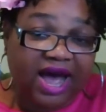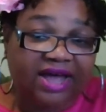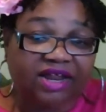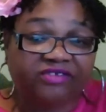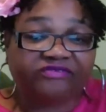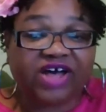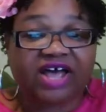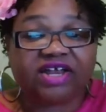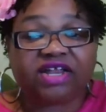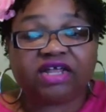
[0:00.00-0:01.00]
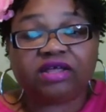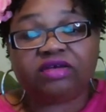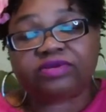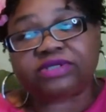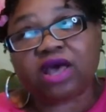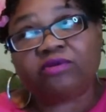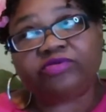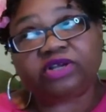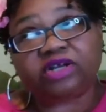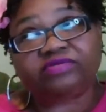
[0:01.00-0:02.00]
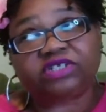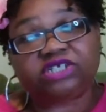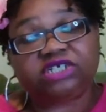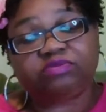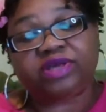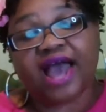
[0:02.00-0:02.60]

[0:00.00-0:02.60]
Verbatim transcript: I didn't find it. It, was helpful enough to teach me